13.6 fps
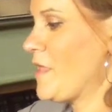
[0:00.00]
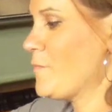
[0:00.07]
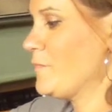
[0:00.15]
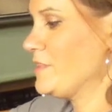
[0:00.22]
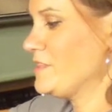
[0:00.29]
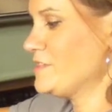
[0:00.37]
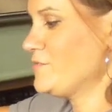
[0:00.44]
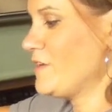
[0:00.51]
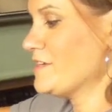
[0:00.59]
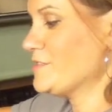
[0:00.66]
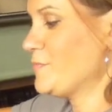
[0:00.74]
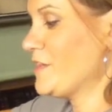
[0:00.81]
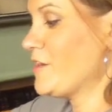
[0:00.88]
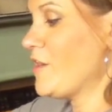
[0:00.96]
But this
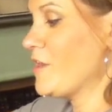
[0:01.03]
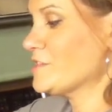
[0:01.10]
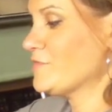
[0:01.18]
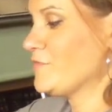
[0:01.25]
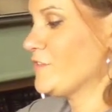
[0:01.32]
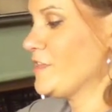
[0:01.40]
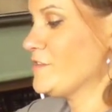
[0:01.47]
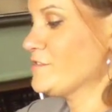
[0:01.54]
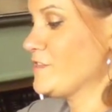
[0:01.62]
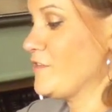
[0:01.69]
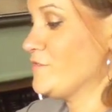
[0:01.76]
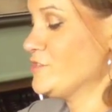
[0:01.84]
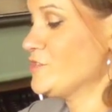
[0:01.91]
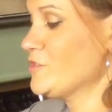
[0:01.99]
recipe calls for the use
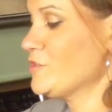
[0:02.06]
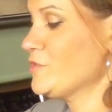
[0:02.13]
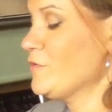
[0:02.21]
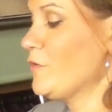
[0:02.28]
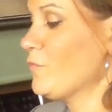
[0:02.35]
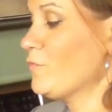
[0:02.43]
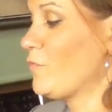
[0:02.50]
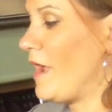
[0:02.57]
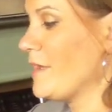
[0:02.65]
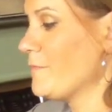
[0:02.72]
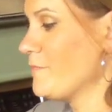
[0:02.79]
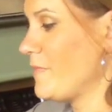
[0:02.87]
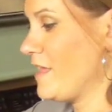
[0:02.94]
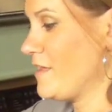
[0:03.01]
of 2
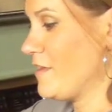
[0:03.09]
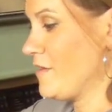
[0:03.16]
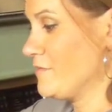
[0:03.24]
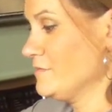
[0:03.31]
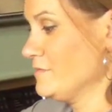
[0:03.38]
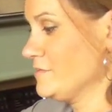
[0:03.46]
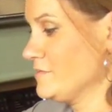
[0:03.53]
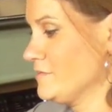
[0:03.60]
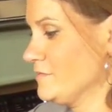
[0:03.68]
ripe mangoes,